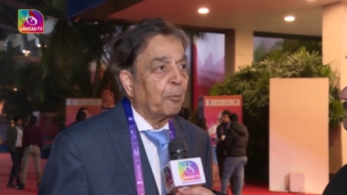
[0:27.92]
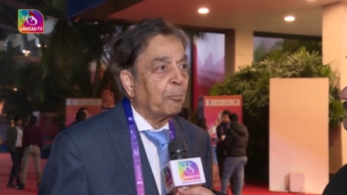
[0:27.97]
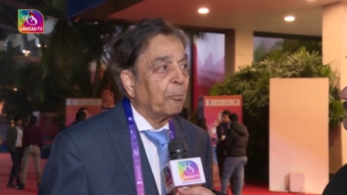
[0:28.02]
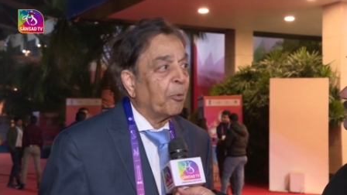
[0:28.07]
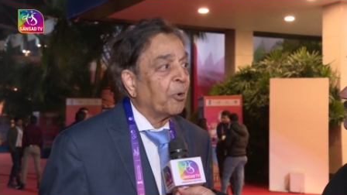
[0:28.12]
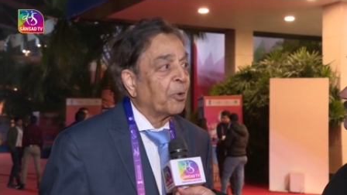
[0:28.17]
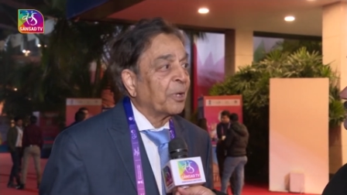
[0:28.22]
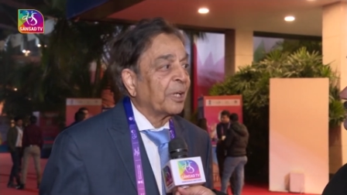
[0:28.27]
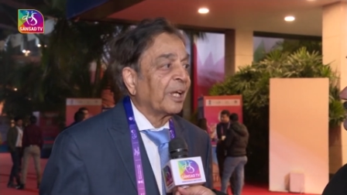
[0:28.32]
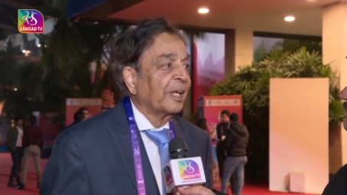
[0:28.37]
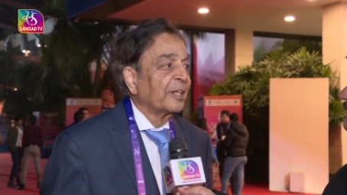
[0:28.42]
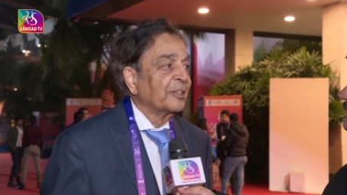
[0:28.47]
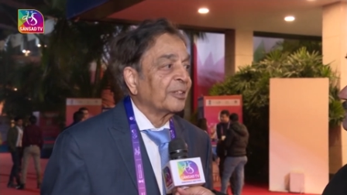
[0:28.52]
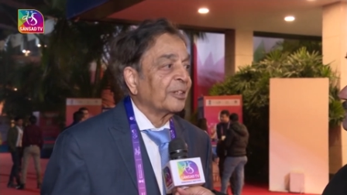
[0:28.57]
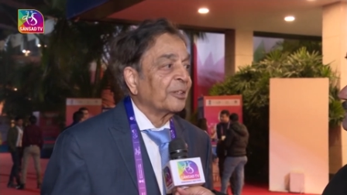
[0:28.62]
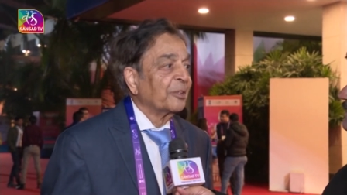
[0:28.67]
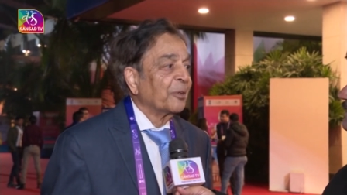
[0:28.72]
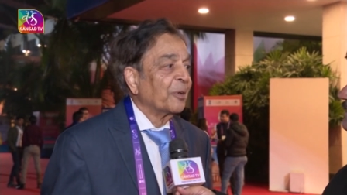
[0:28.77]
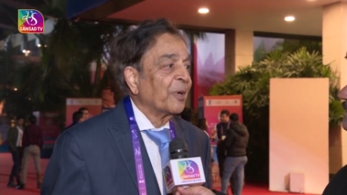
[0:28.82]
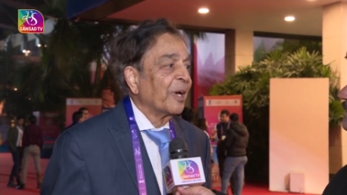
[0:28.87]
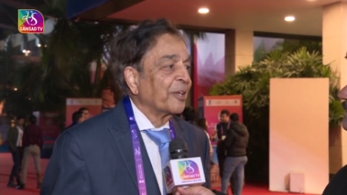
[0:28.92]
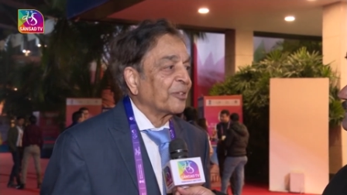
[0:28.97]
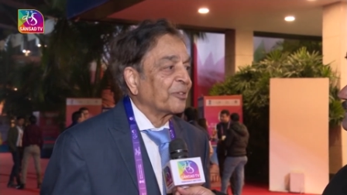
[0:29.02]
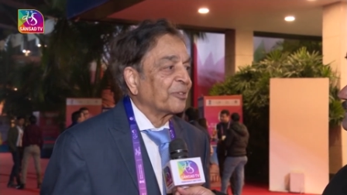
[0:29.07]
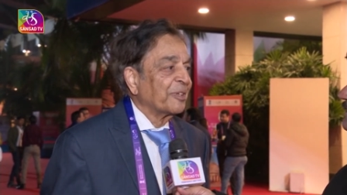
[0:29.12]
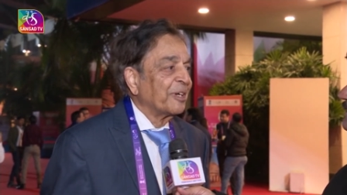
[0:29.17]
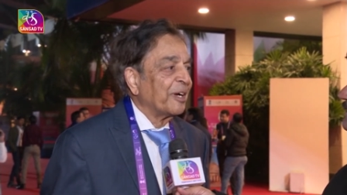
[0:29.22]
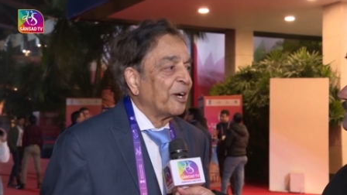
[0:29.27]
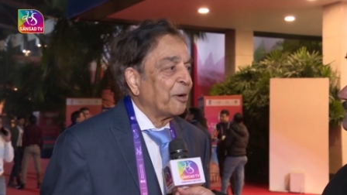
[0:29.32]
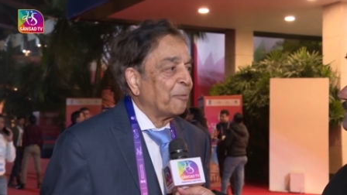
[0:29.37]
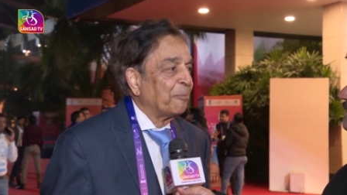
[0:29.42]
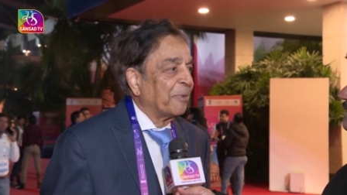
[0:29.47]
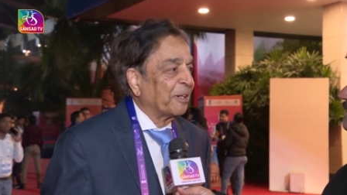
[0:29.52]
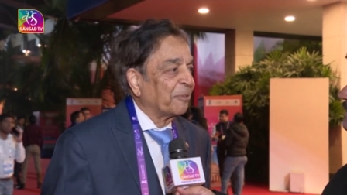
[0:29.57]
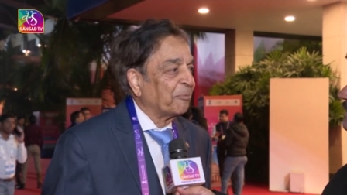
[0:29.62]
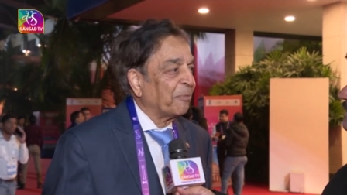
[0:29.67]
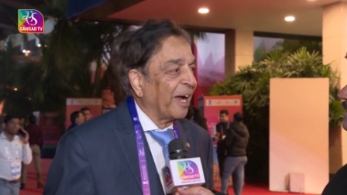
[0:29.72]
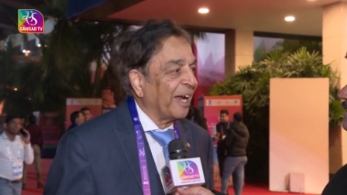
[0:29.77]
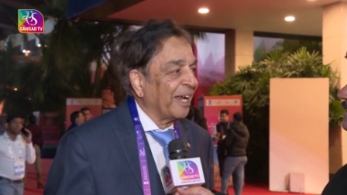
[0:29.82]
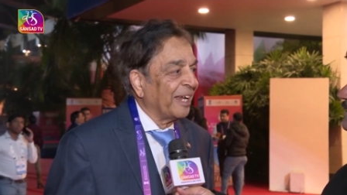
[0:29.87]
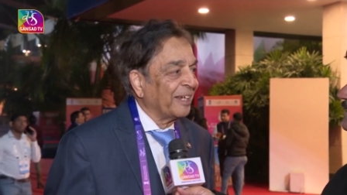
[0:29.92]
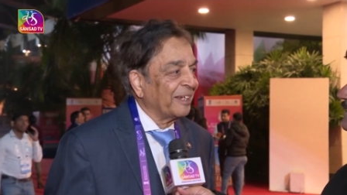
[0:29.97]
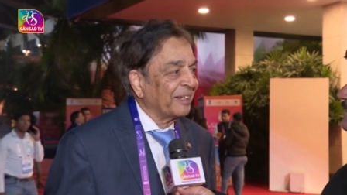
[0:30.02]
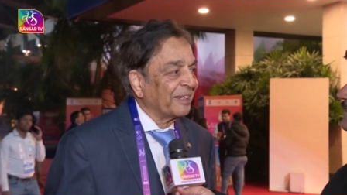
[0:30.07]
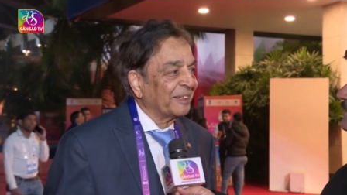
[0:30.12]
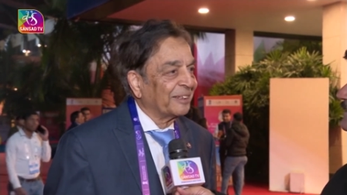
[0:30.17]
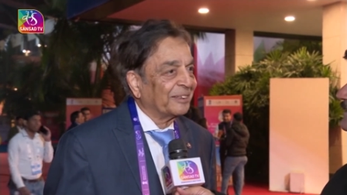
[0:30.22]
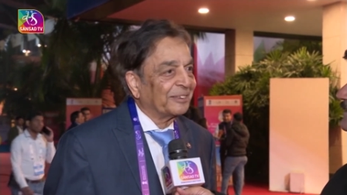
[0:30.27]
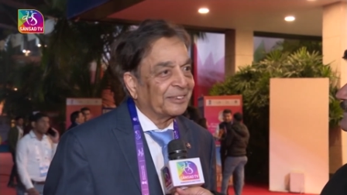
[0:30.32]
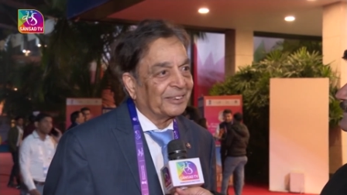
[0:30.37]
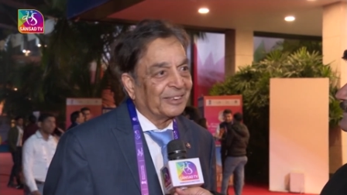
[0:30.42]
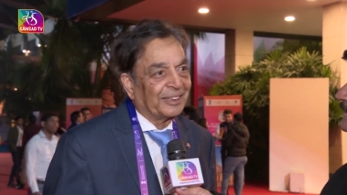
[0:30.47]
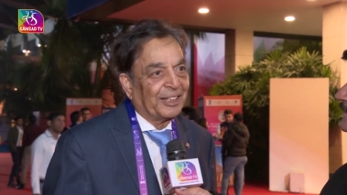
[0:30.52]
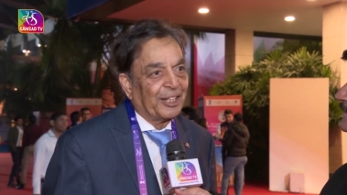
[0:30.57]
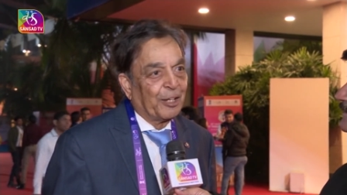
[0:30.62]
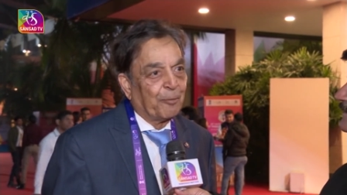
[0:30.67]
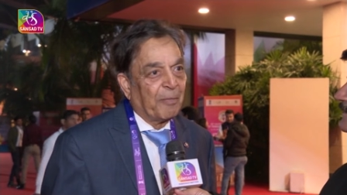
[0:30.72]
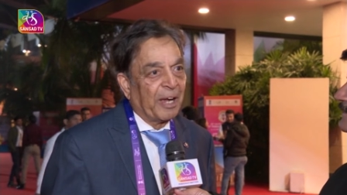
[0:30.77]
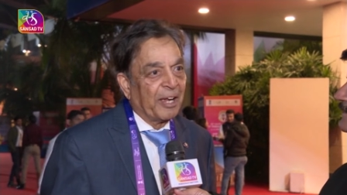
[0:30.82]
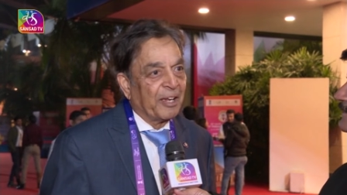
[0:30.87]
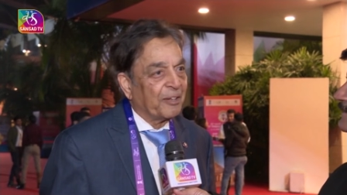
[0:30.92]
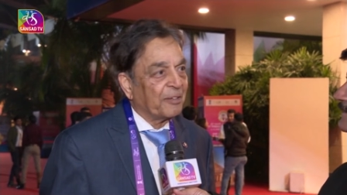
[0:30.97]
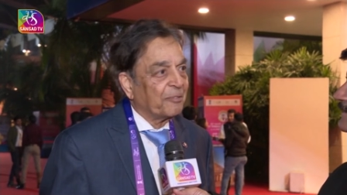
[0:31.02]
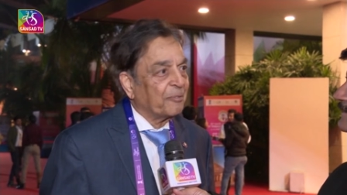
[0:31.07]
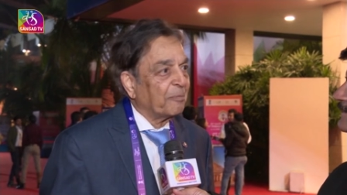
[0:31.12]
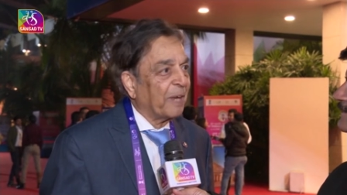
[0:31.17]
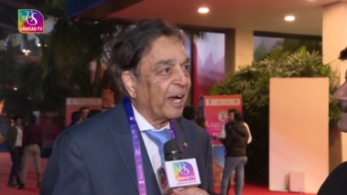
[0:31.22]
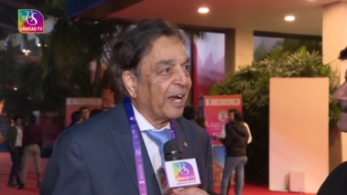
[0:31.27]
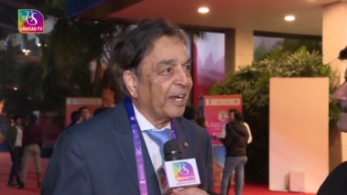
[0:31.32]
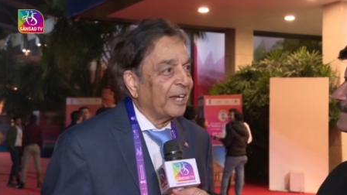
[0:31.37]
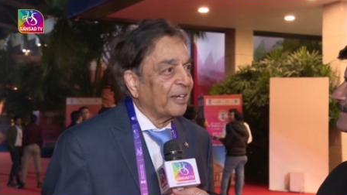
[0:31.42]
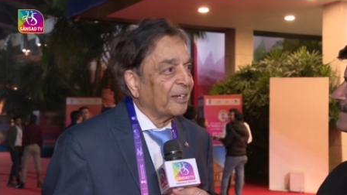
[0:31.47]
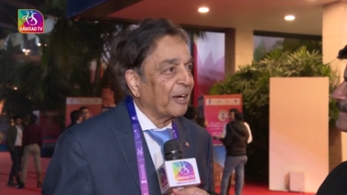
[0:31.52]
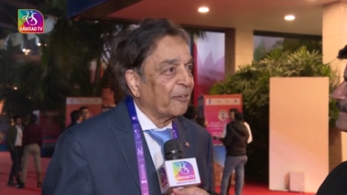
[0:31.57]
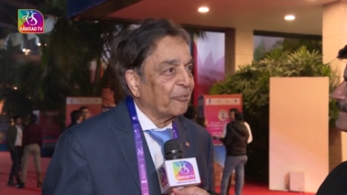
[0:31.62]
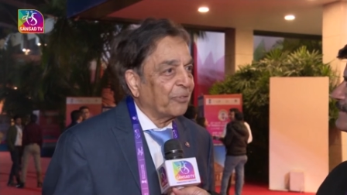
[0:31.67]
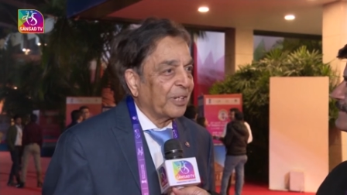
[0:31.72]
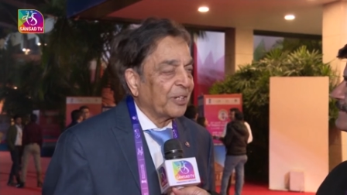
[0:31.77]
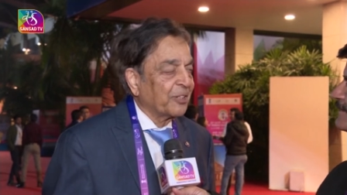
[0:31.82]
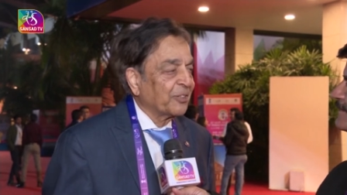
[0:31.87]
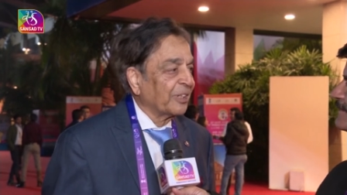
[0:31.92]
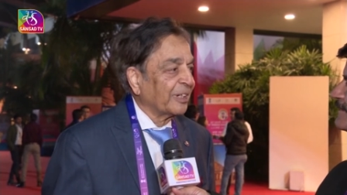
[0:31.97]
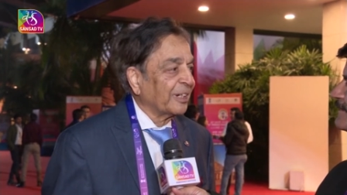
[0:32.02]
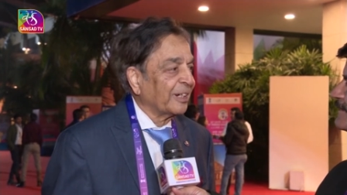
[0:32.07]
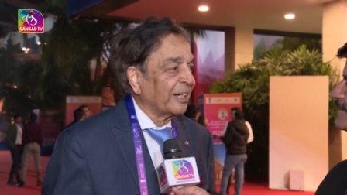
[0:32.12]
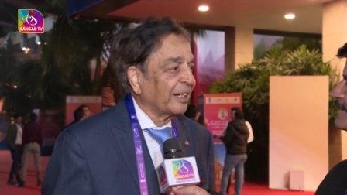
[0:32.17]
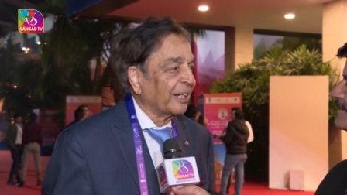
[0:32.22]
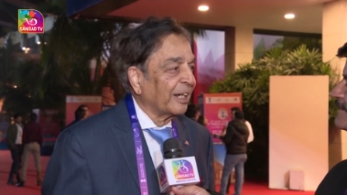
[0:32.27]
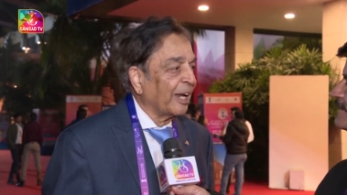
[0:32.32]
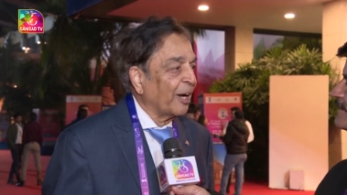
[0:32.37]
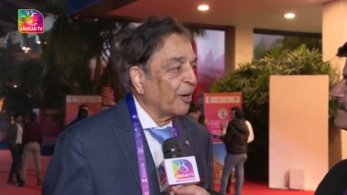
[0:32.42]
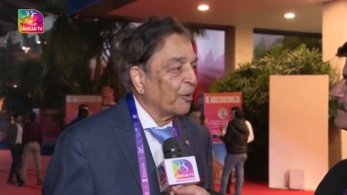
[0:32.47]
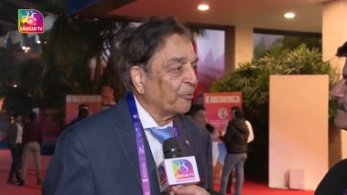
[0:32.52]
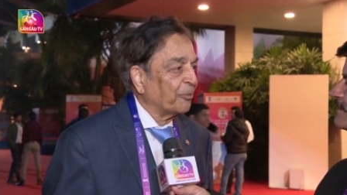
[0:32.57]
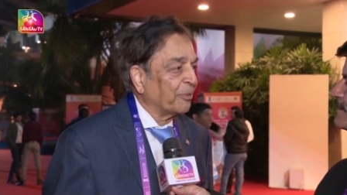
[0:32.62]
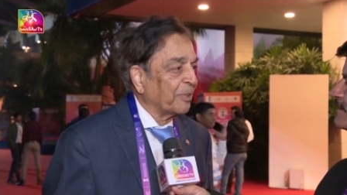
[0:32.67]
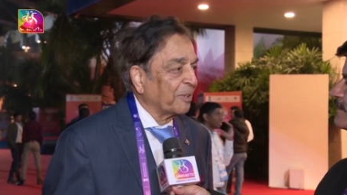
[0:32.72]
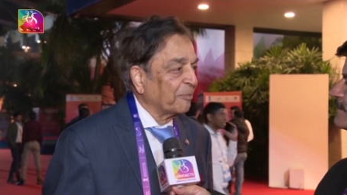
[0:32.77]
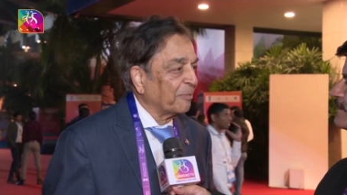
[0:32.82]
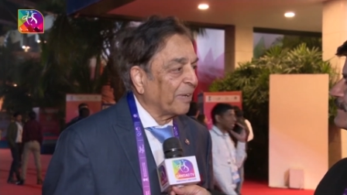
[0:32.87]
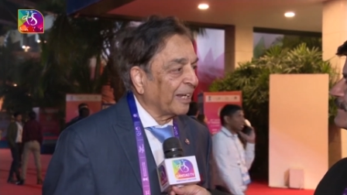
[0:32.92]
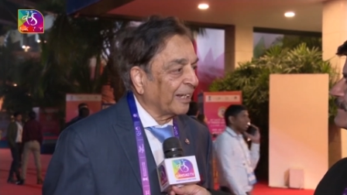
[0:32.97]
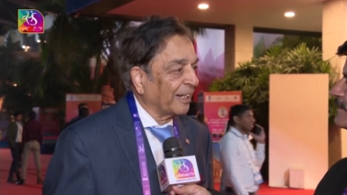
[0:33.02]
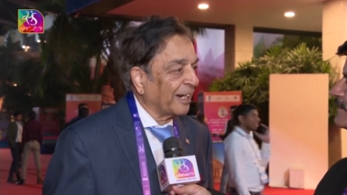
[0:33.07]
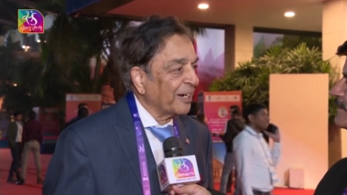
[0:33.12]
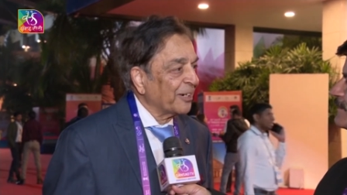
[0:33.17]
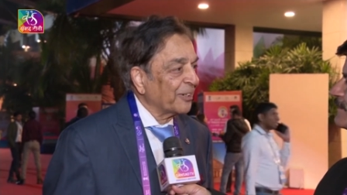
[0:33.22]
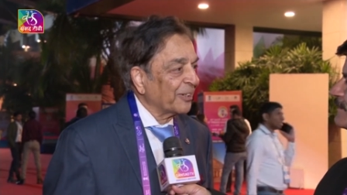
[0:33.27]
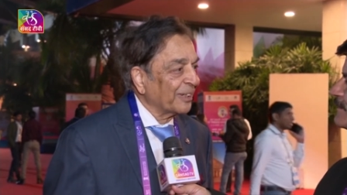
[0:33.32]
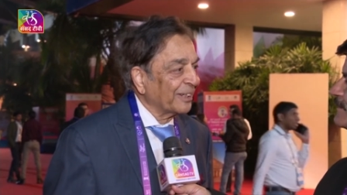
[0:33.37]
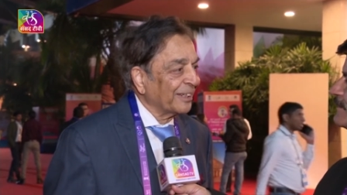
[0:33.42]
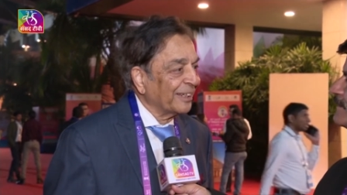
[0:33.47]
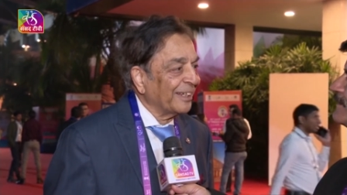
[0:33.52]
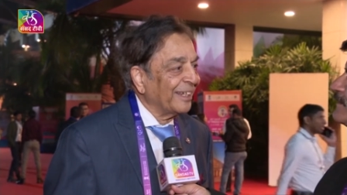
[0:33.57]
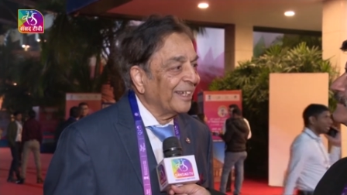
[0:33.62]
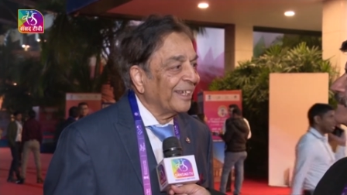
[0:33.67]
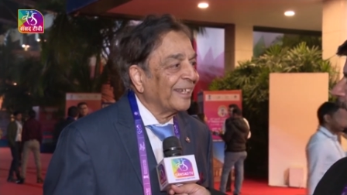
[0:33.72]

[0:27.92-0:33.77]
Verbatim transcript: more years in the U S, but my my my affection and love for my country,